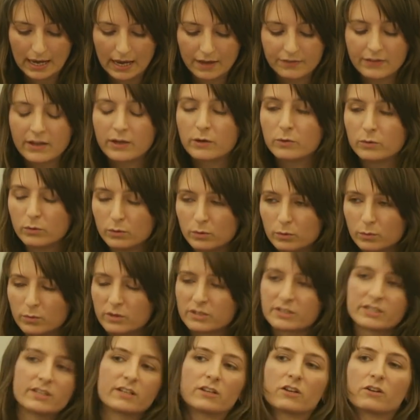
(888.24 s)
And they all
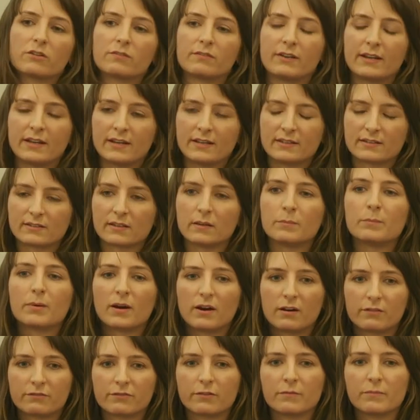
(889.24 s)
wanted careers,
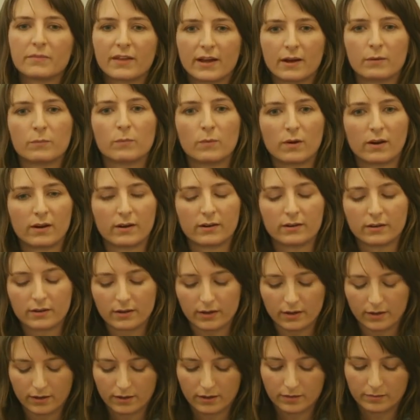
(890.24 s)
apart from that one
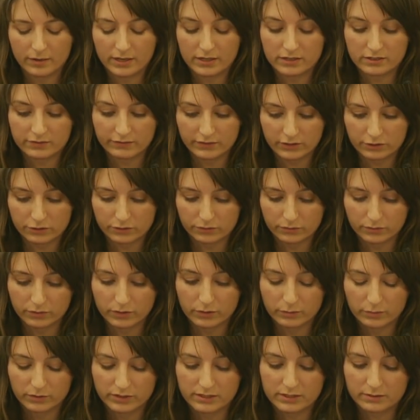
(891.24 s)
individual
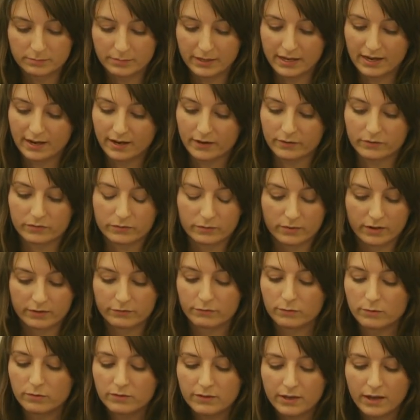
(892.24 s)
who wanted to be a
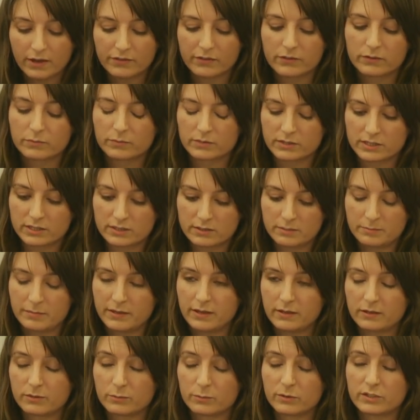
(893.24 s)
housewife. All the others wanted
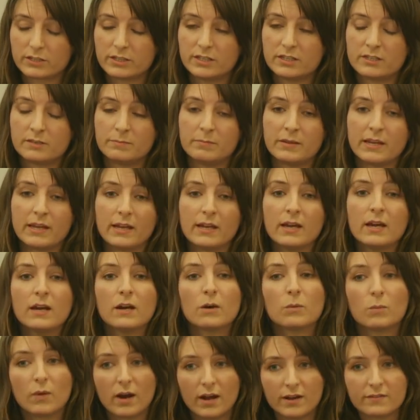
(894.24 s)
to be
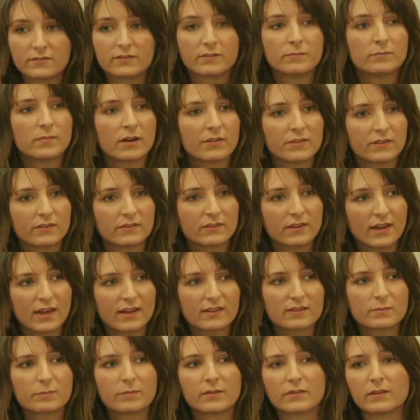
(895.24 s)
wives and mothers,
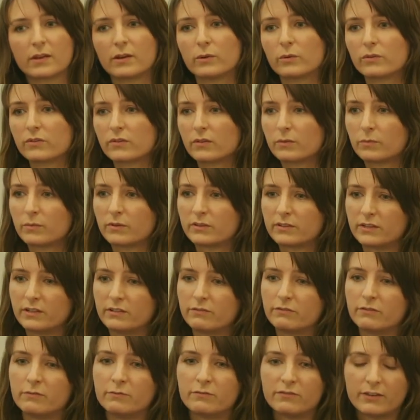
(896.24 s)
yes, but they also
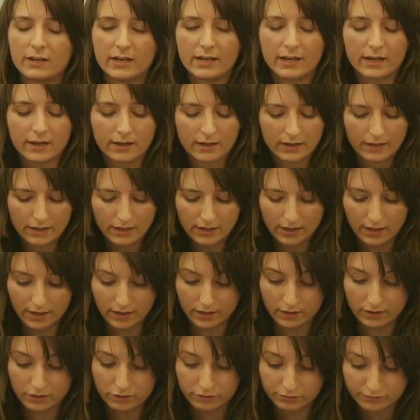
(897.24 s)
wanted fulfilling
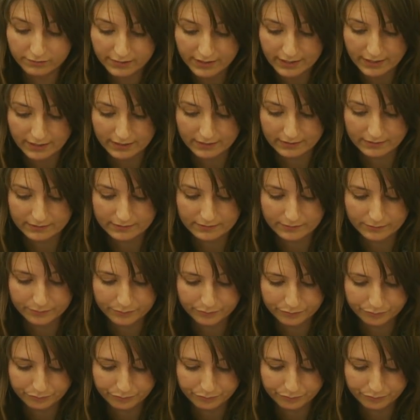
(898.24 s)
careers.